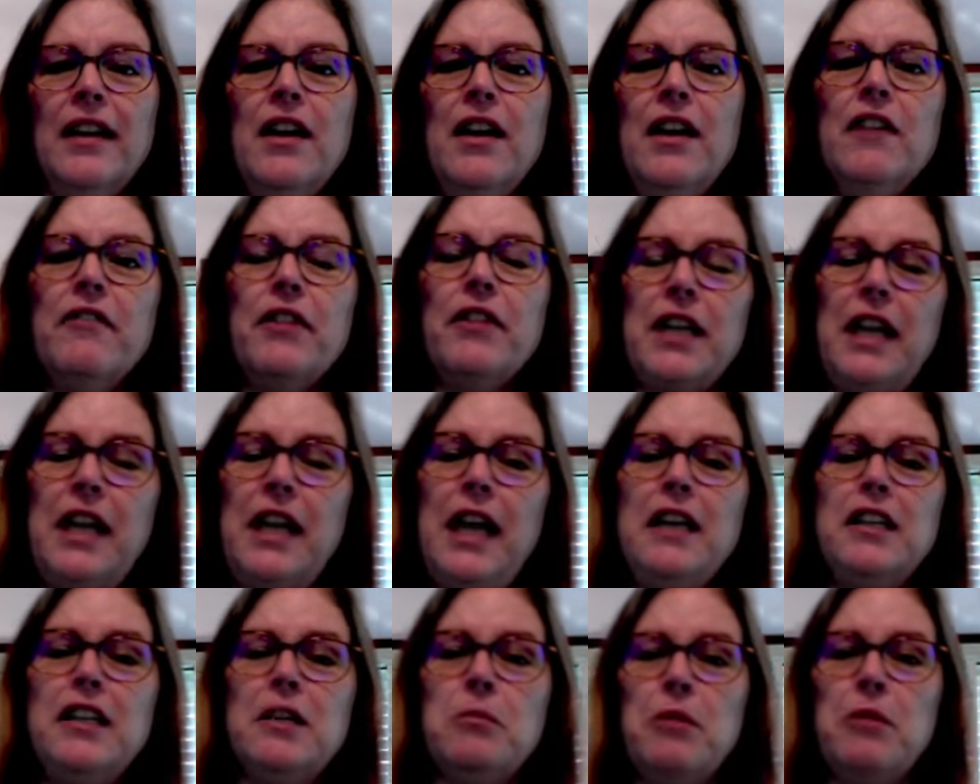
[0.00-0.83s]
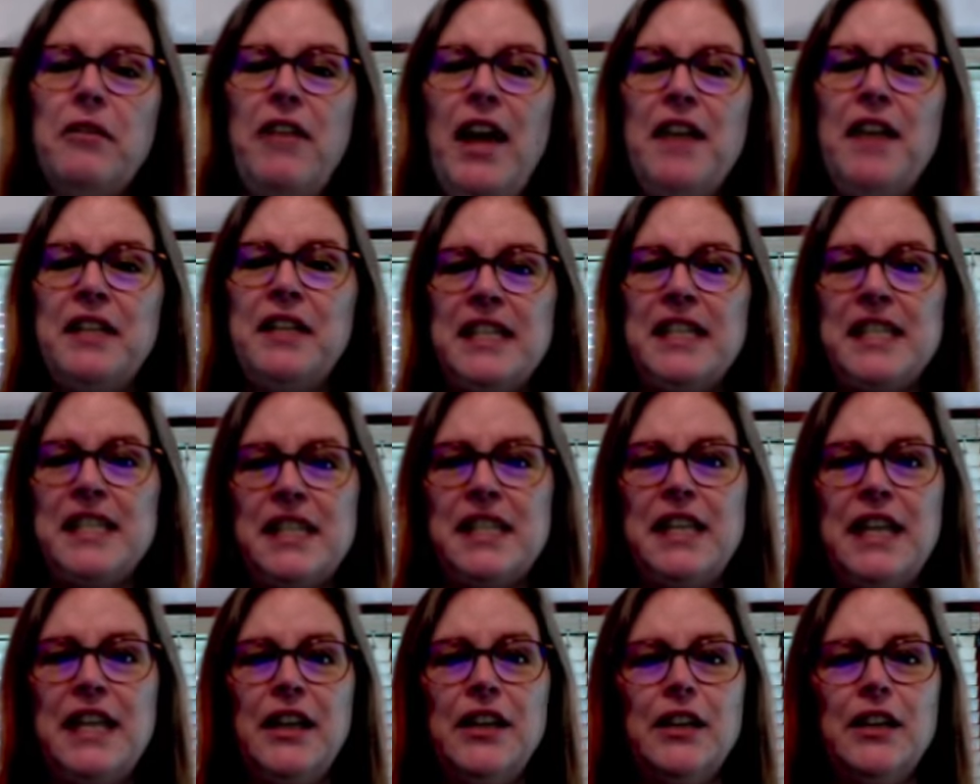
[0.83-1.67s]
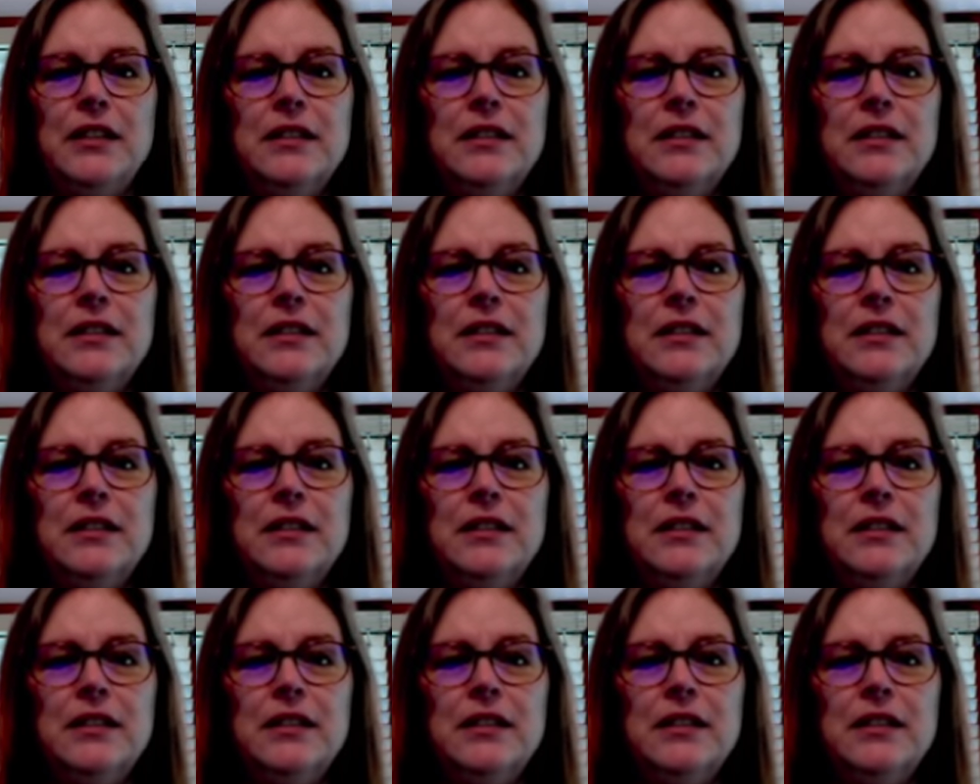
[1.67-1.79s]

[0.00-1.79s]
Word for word: for the kingdom of heaven is near.